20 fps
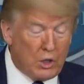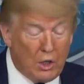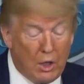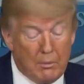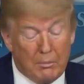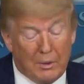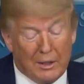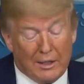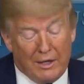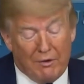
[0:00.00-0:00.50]

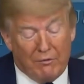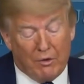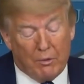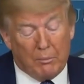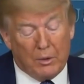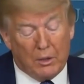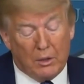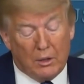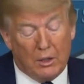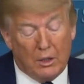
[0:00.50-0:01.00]
worked
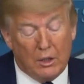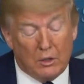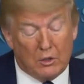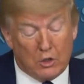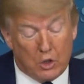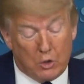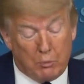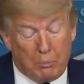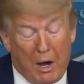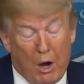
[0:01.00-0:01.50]
unbelievably.
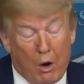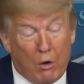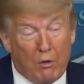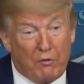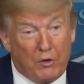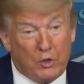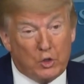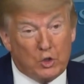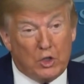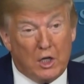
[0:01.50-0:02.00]
It's a
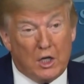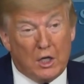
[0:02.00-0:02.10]
powerful